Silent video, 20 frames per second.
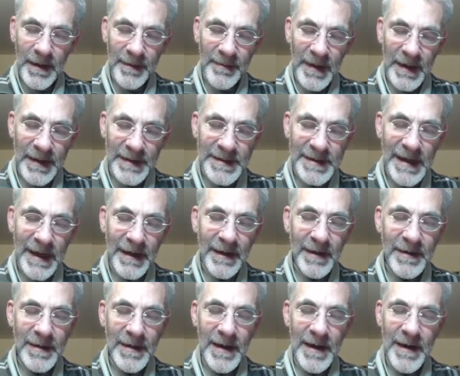
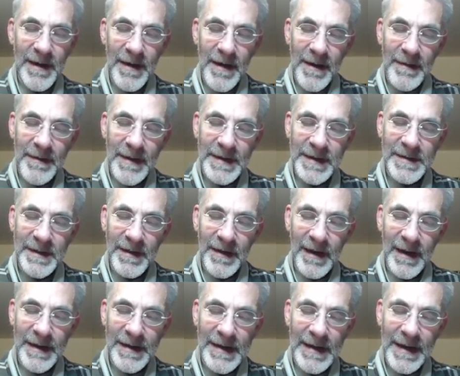Secondly, there's an
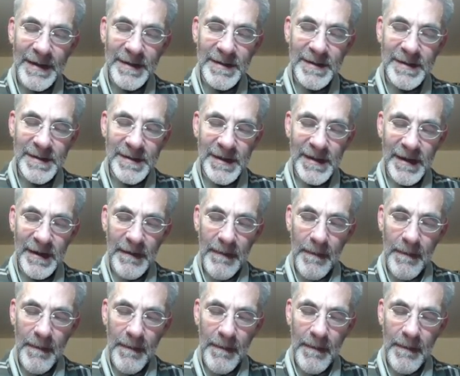identity.